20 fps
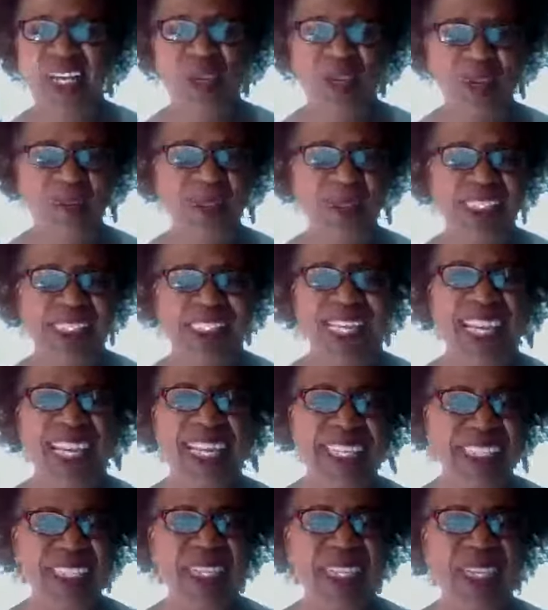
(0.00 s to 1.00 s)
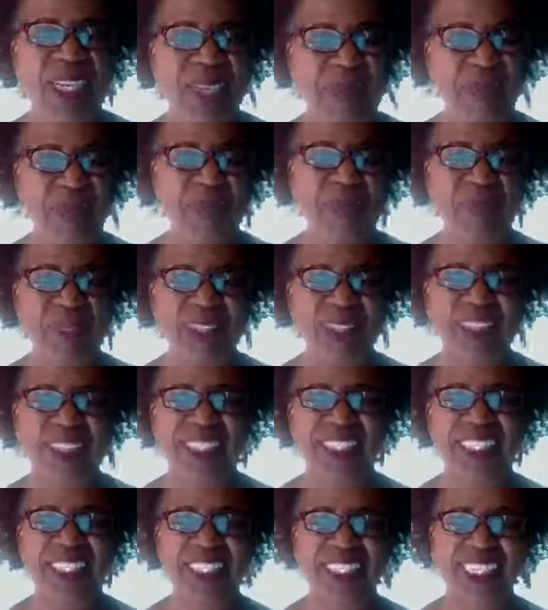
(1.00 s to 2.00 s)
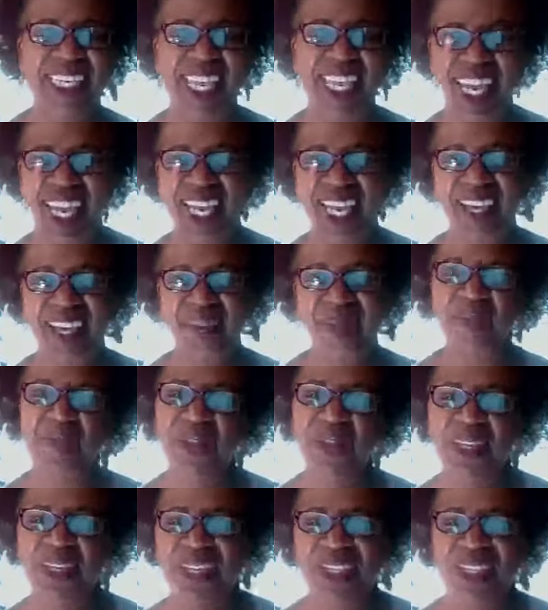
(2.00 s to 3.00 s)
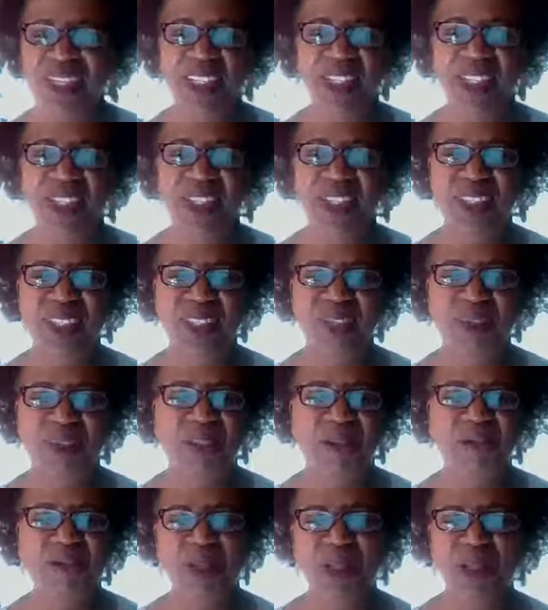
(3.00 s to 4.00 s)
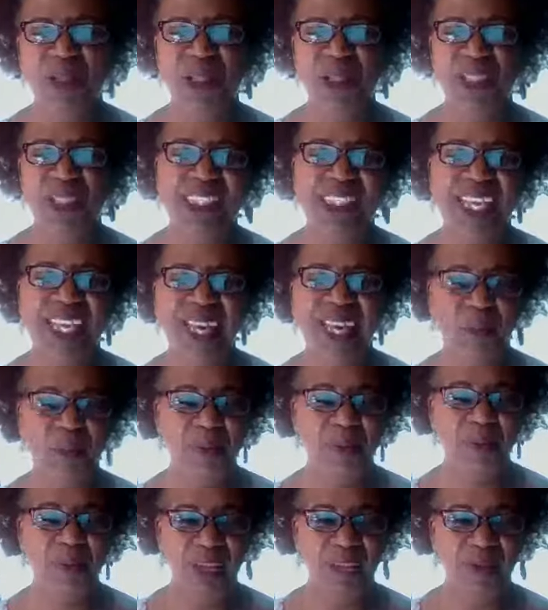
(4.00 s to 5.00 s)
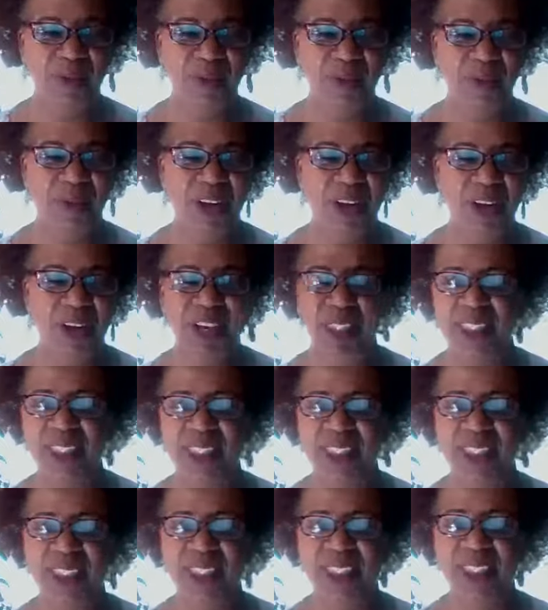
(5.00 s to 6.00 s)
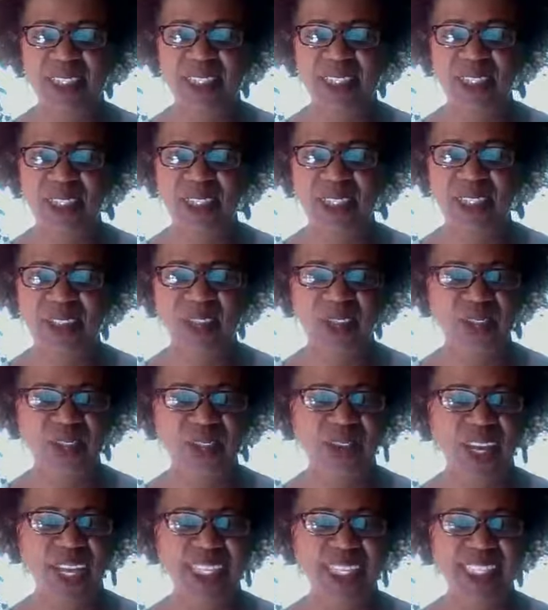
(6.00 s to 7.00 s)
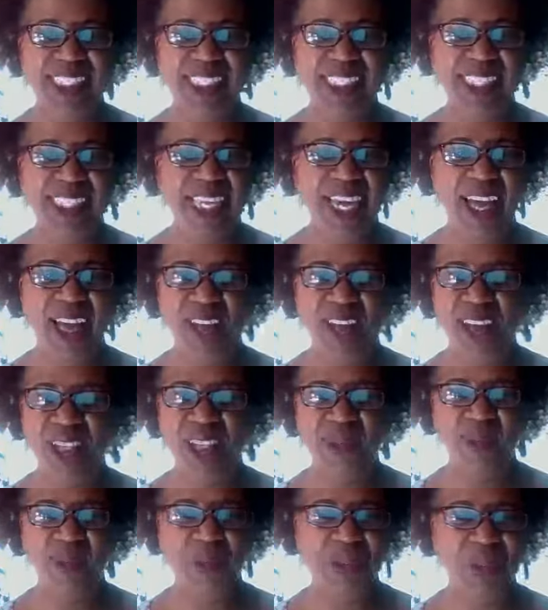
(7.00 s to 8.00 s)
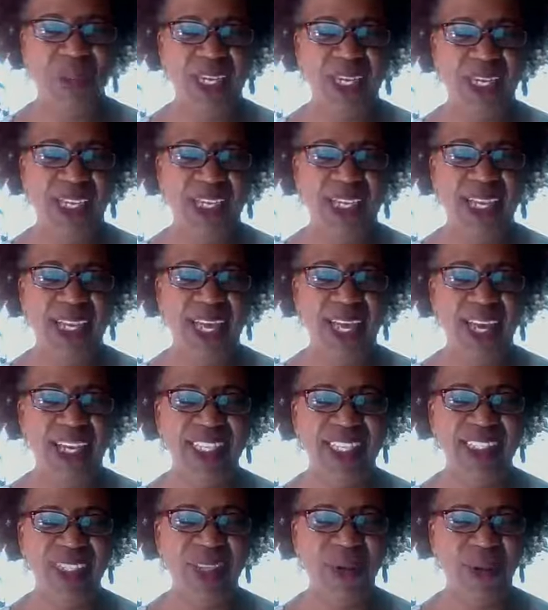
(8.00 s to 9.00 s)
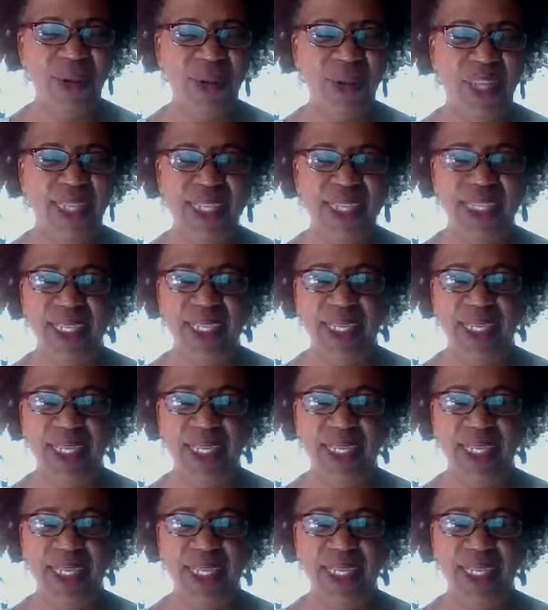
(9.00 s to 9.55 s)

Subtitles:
I'm setting up this live for the first time in BraveHeart, trying to see how it's working, how it's going.